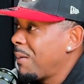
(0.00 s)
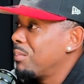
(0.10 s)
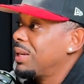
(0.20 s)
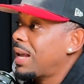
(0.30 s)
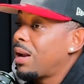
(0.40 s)

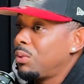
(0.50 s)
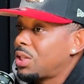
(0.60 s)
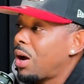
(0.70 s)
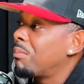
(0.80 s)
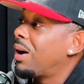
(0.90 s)
But now that we
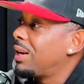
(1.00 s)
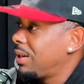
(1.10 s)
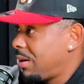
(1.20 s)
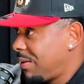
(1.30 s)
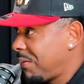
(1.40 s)
talking about it,
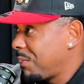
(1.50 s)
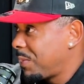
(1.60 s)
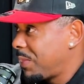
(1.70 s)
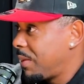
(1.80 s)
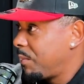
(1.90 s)

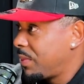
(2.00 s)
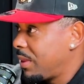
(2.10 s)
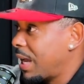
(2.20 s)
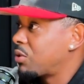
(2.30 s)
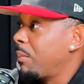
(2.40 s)

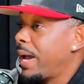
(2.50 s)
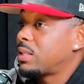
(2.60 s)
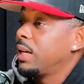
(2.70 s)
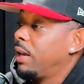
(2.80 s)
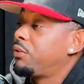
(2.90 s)
that's what I'm
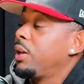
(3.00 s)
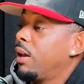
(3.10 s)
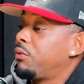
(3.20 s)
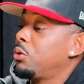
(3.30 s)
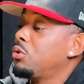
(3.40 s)
asking.
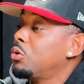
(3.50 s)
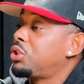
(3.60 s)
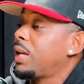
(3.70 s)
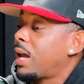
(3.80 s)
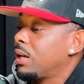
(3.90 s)
If you knew
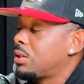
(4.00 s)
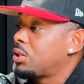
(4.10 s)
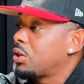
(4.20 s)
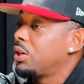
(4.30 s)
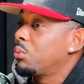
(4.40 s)
she had an
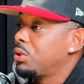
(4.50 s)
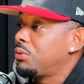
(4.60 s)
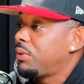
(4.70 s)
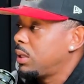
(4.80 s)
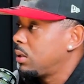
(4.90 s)
insecurity, would you
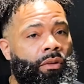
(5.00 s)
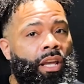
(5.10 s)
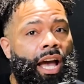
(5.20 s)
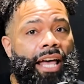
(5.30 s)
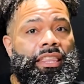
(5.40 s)
feed it?
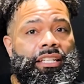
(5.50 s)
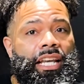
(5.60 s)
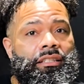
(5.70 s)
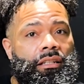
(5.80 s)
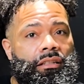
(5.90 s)
I think
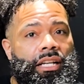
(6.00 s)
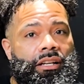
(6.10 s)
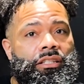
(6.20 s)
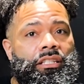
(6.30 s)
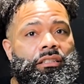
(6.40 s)
this
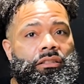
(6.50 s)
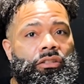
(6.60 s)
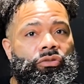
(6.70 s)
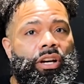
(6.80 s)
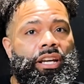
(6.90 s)
is a
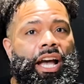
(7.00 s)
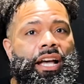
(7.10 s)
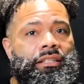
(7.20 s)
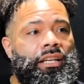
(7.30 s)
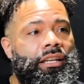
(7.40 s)
great
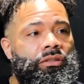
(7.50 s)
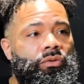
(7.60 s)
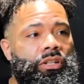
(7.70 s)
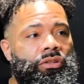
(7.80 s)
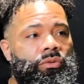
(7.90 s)
hindsight's
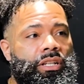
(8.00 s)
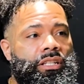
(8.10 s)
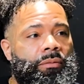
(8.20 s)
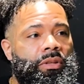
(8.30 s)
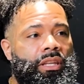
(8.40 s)
2020
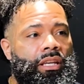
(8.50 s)
type of thing.